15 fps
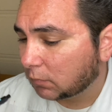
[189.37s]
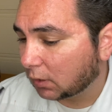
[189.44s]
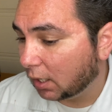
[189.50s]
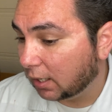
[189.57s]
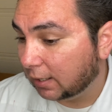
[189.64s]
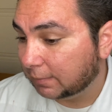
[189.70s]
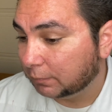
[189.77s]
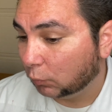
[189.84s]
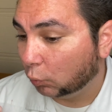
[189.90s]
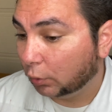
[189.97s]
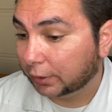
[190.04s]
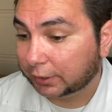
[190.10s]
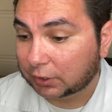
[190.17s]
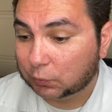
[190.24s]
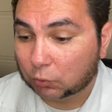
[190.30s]
um,
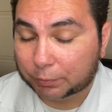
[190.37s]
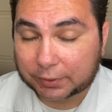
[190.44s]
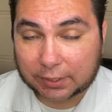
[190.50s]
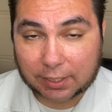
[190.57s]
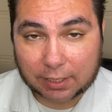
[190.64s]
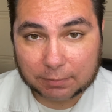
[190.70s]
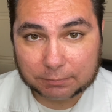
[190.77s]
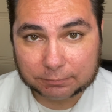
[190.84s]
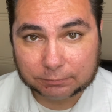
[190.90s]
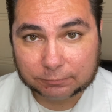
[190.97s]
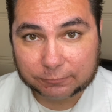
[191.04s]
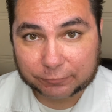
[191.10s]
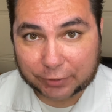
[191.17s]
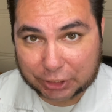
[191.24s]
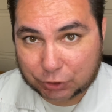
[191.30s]
where you will become
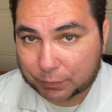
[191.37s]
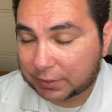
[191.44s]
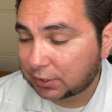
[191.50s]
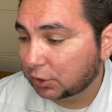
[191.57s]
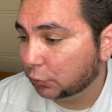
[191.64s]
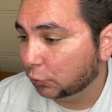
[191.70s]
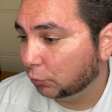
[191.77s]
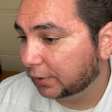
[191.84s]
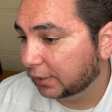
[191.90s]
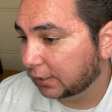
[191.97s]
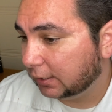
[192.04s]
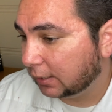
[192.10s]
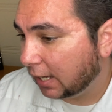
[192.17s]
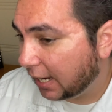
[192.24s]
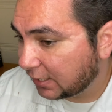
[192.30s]
freshmen, you will
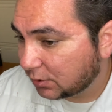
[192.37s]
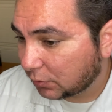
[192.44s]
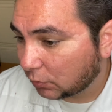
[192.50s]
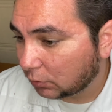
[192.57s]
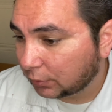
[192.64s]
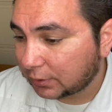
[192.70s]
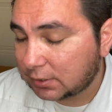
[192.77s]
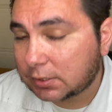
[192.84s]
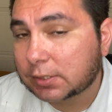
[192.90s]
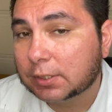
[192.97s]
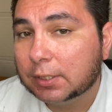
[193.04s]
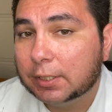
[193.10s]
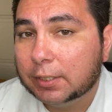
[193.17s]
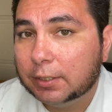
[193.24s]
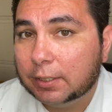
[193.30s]
be high schoolers,
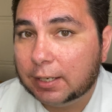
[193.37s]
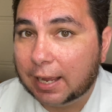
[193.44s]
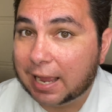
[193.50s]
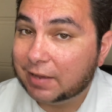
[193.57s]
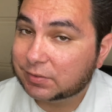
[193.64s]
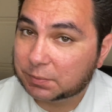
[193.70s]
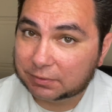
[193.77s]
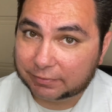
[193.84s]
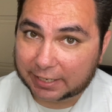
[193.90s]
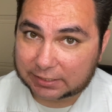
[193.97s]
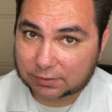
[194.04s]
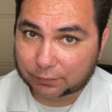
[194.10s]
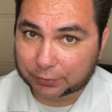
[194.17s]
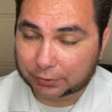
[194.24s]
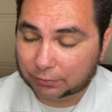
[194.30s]
I have some advice
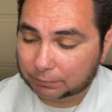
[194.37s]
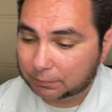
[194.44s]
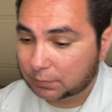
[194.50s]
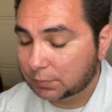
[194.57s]
for you.